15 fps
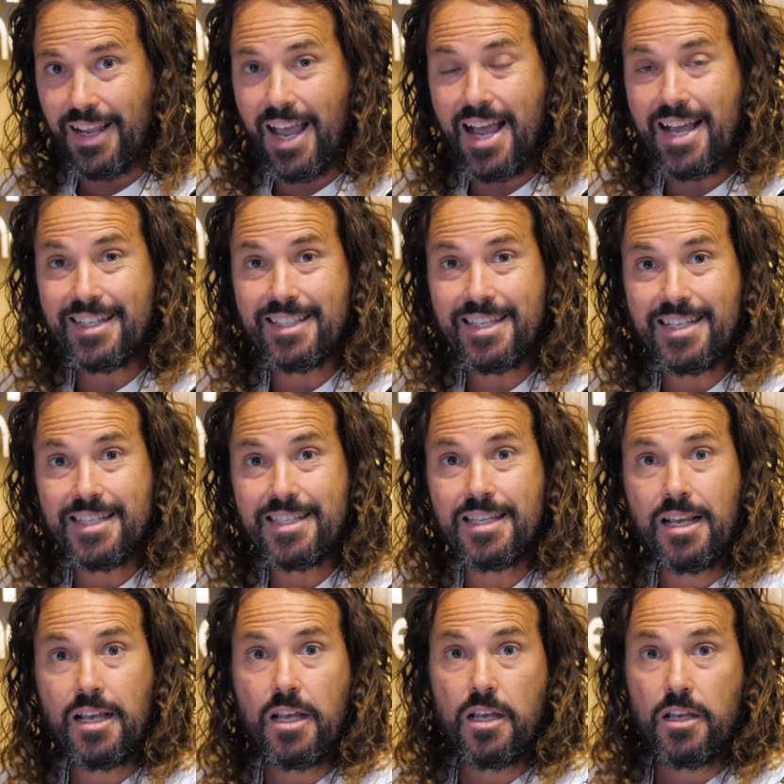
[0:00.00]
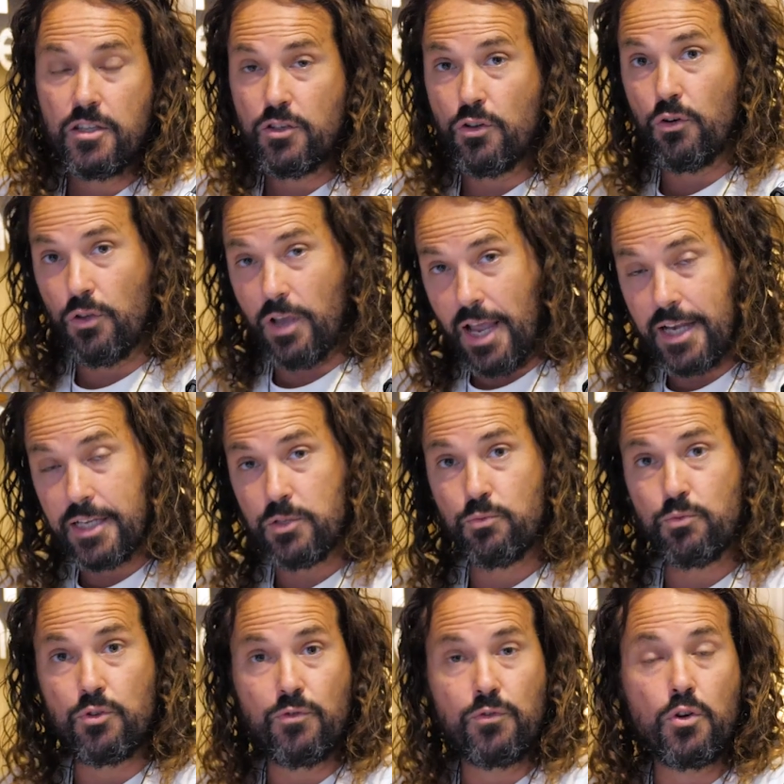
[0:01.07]
axes,
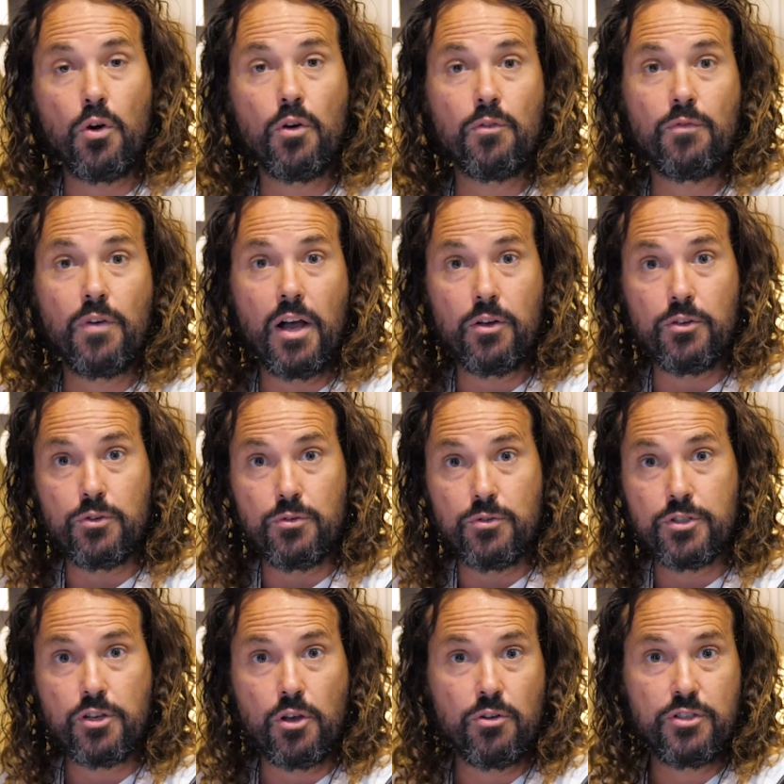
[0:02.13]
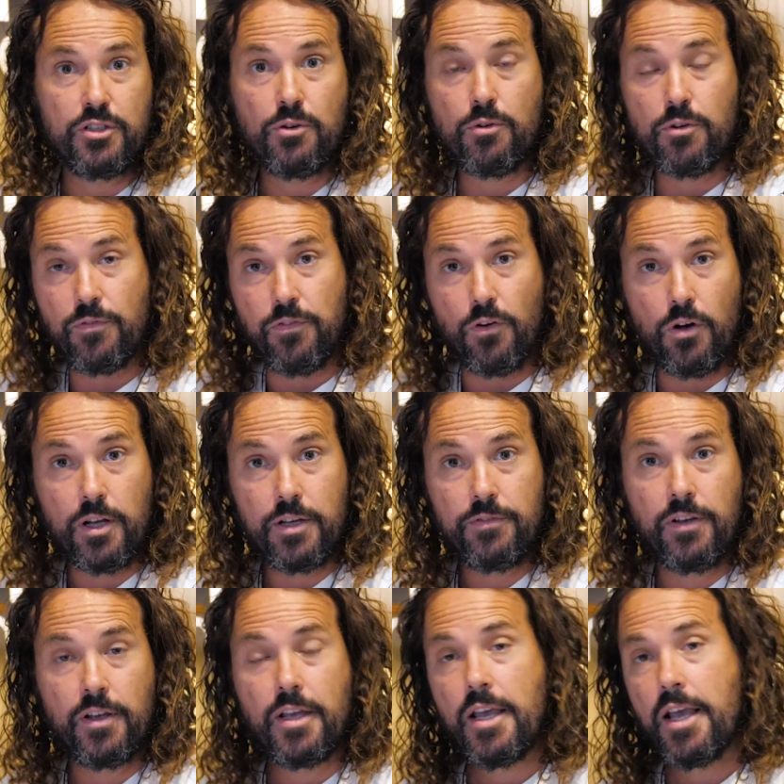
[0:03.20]
you've got values, so 0 to
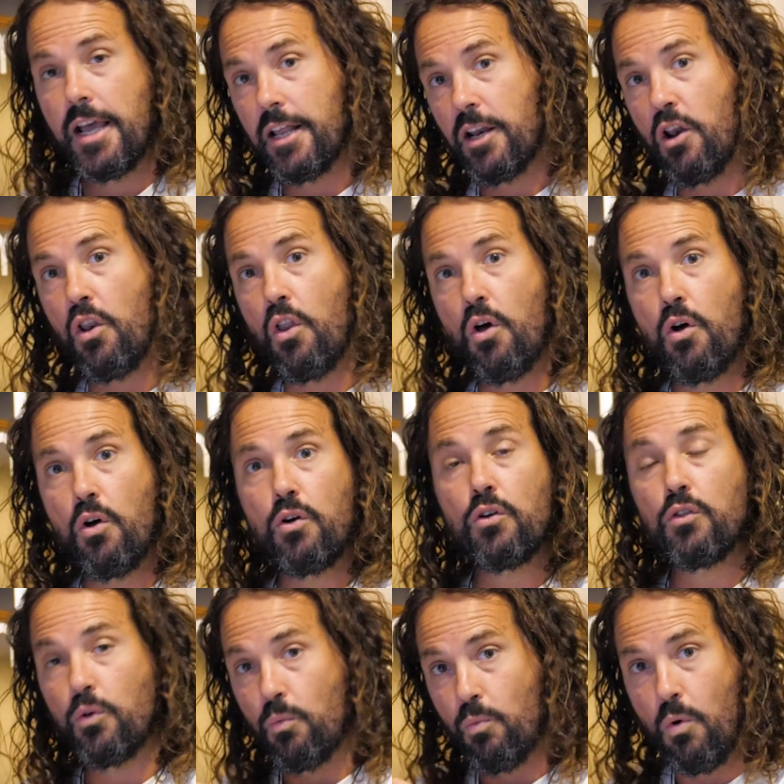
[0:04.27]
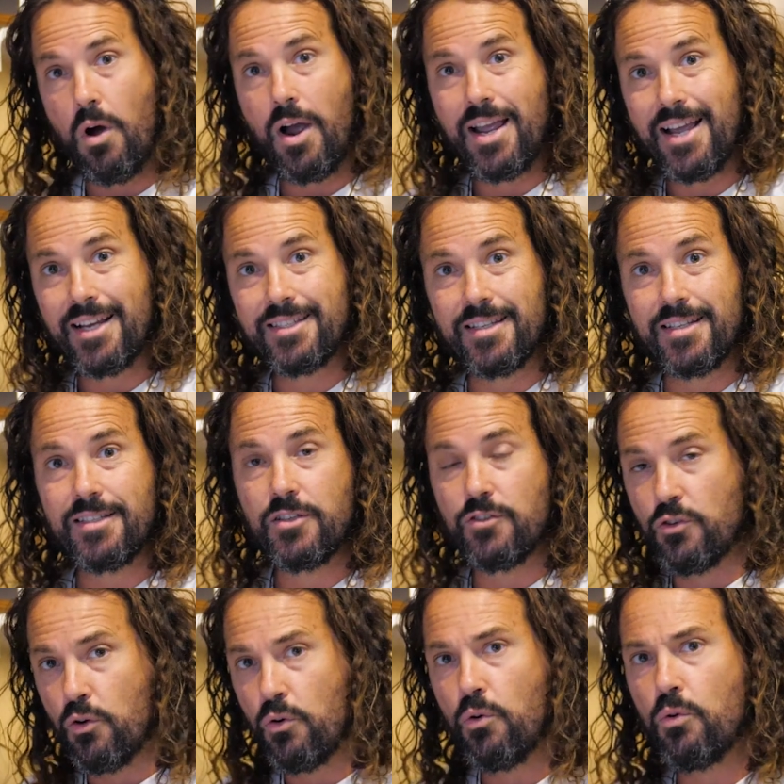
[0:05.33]
5, and along the y-axis
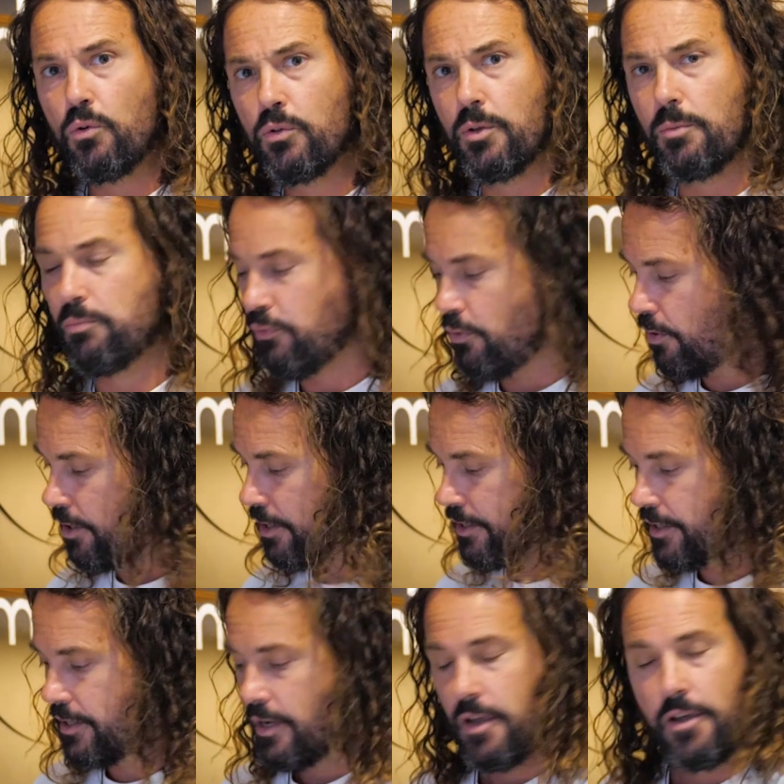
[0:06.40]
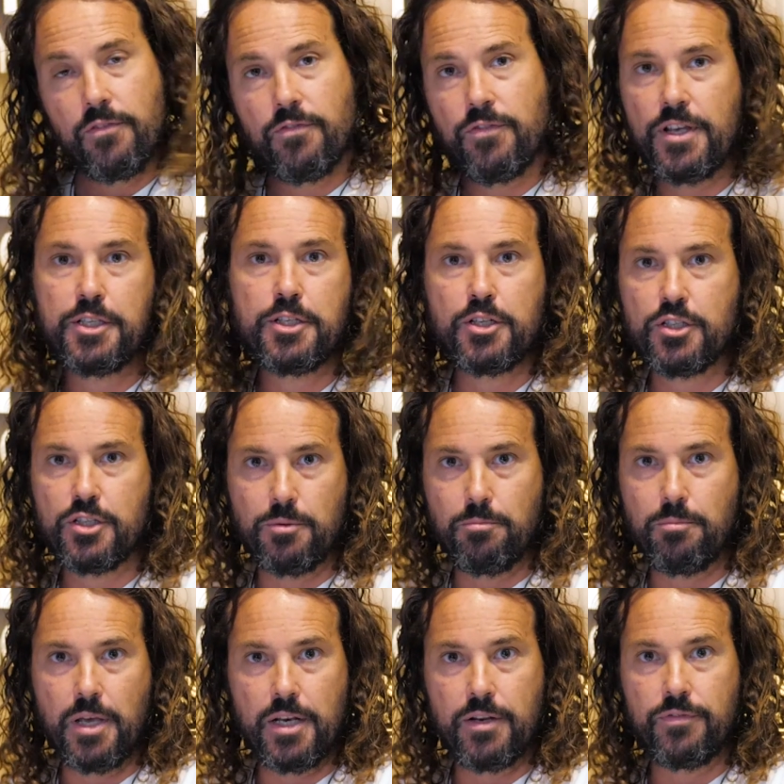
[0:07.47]
you've got all the products, features
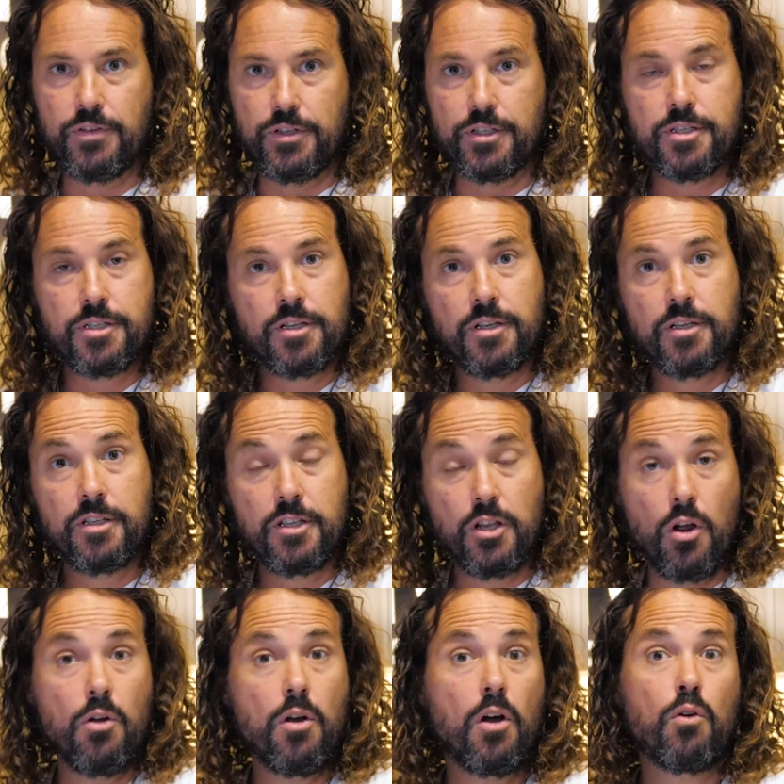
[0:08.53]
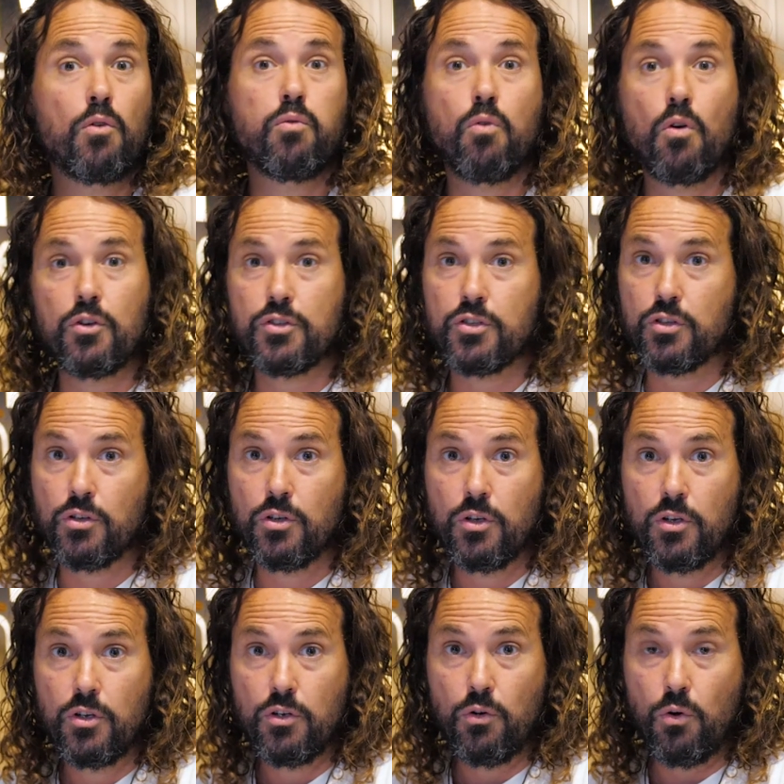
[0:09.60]
and benefits, across
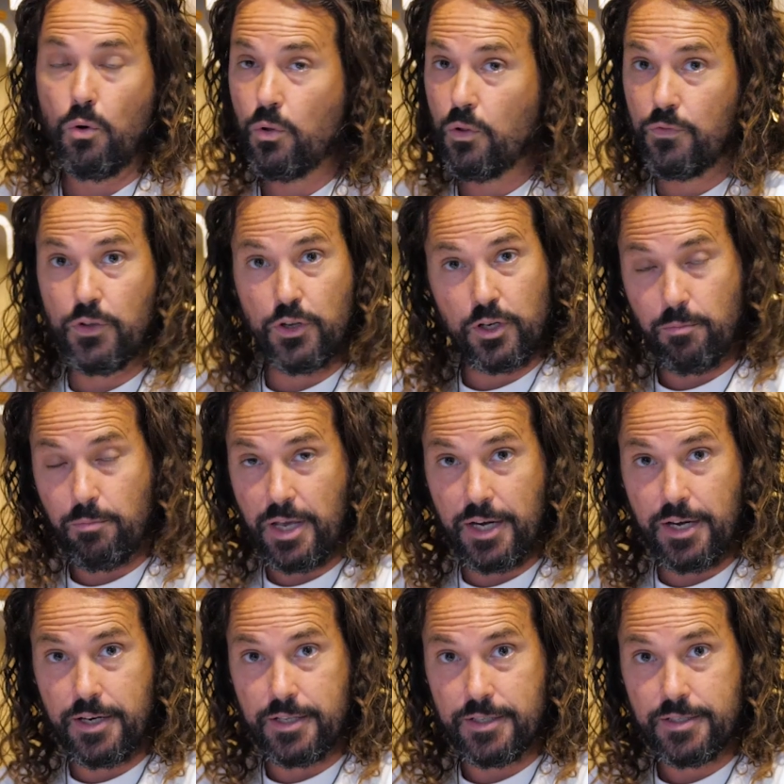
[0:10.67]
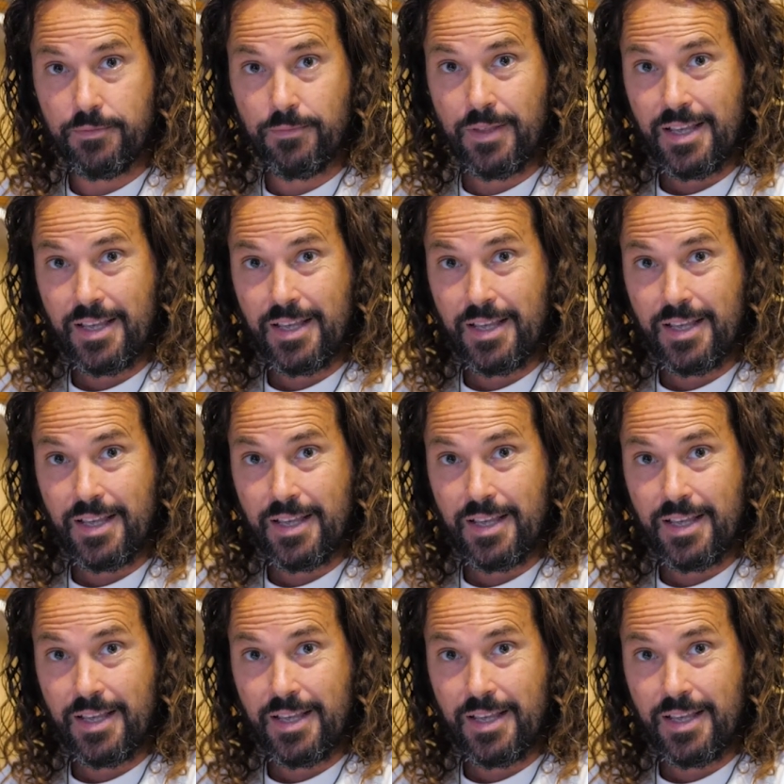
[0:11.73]
all of your competitors.